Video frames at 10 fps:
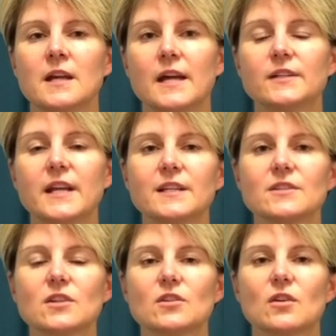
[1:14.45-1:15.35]
Our
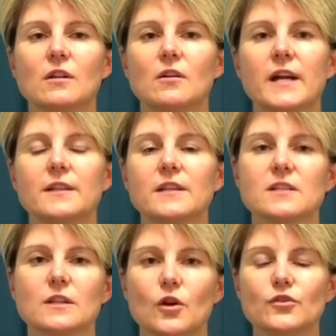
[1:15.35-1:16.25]
tendons can tolerate
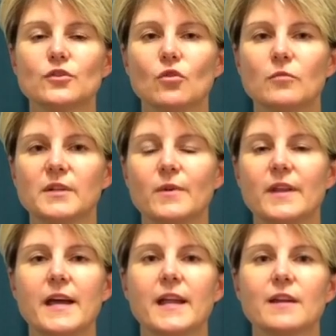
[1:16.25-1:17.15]
these loads normally
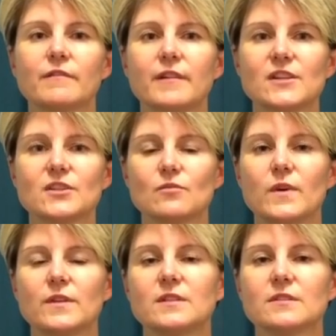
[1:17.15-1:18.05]
without aggravation
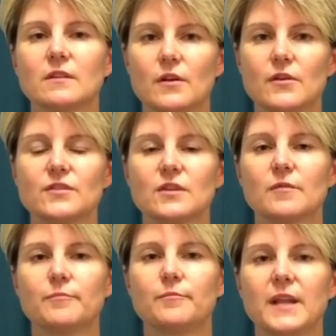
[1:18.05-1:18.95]
when the loads that
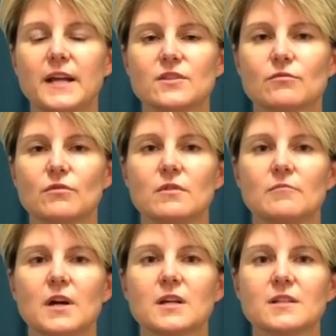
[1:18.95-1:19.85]
are placed through them
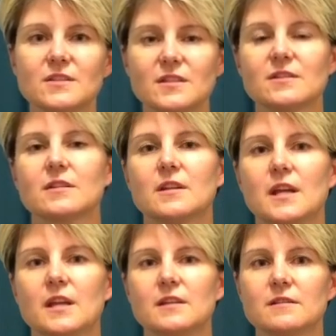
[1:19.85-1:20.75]
are consistent
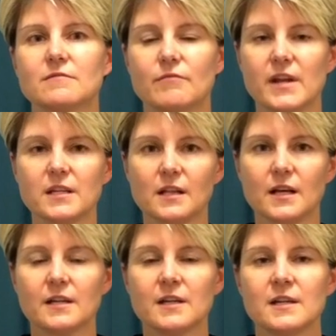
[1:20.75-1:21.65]
and
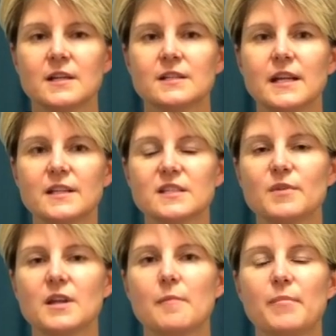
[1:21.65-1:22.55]
regular. Tendons
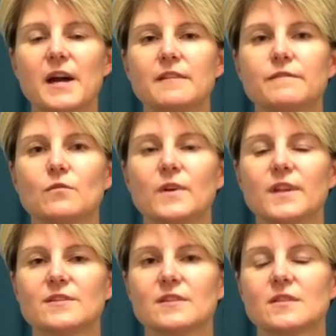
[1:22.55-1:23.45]
become painful where
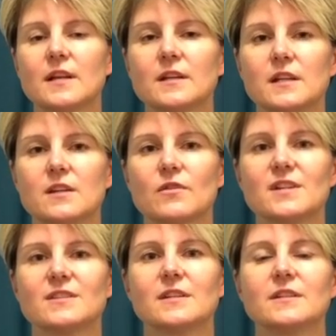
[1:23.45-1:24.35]
there's a sudden
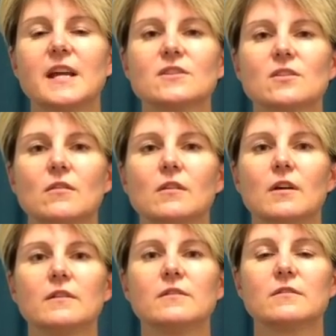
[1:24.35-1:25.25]
increase in tensile
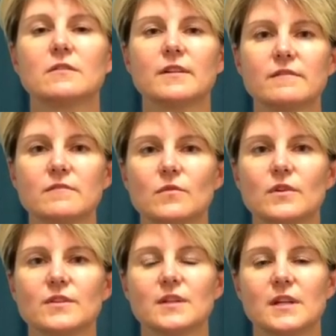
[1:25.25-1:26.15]
load, or even
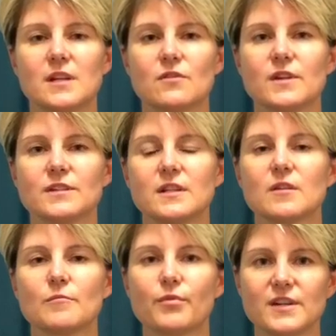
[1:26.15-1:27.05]
worse, an increase in
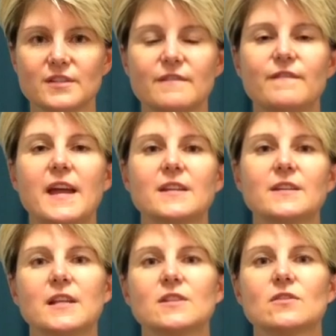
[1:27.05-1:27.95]
compressive and
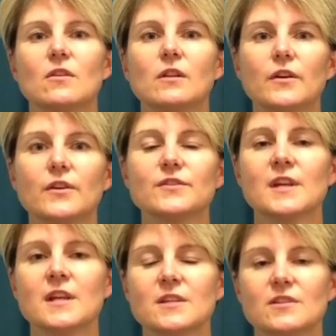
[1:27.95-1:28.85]
tensile loads
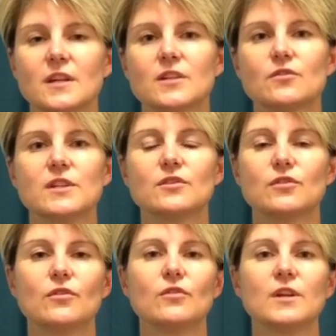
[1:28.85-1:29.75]
secondary
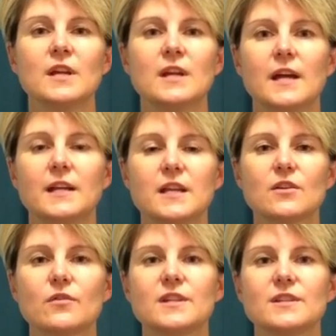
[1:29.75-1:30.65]
to an
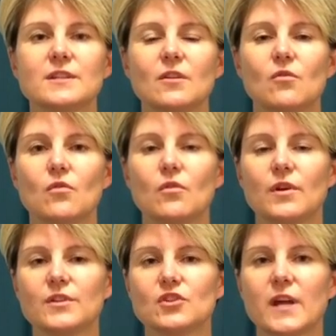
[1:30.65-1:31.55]
increase
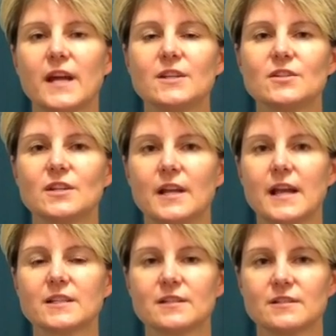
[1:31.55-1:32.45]
or
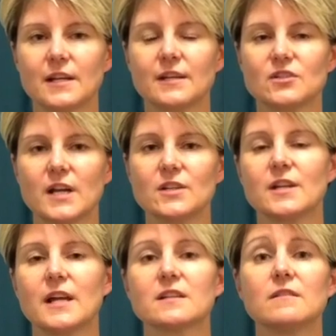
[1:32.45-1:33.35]
sudden change in
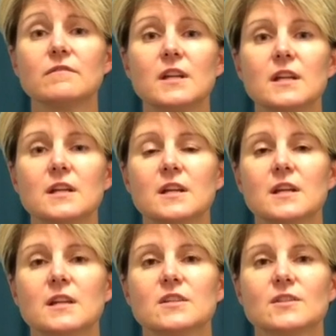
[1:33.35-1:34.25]
activity,
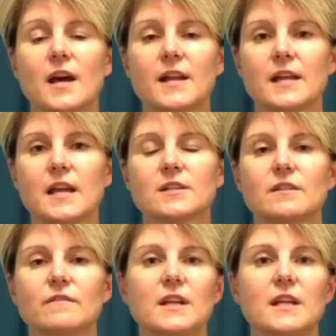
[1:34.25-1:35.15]
starting
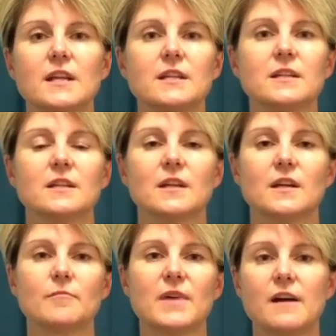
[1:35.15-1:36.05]
activity
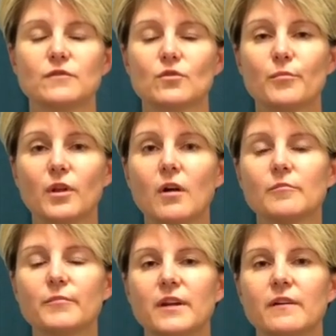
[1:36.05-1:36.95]
after a
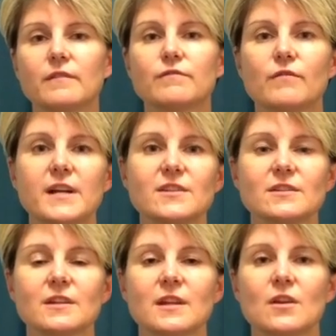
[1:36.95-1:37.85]
prolonged period of
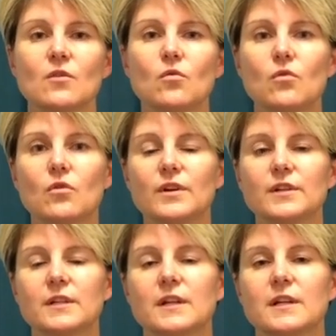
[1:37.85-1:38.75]
rest, or
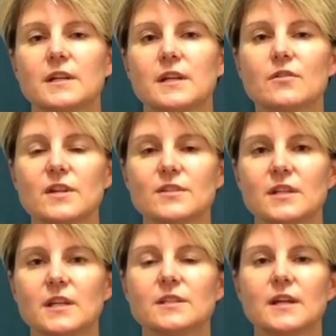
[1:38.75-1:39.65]

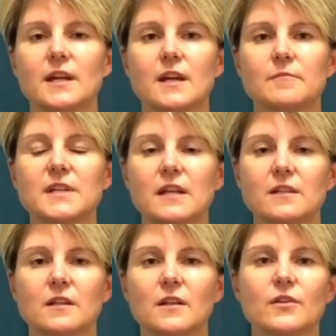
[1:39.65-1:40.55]
increasing in
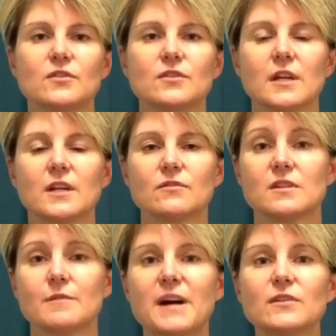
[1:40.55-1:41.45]
tendon loads secondary
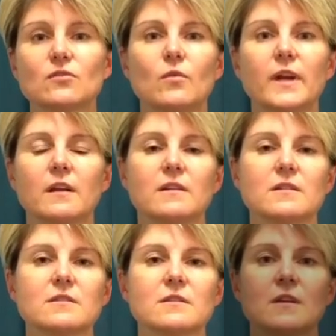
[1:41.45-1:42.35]
to muscle
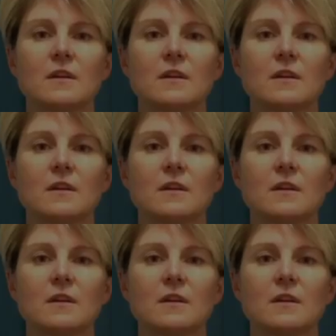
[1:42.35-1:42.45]
weakness.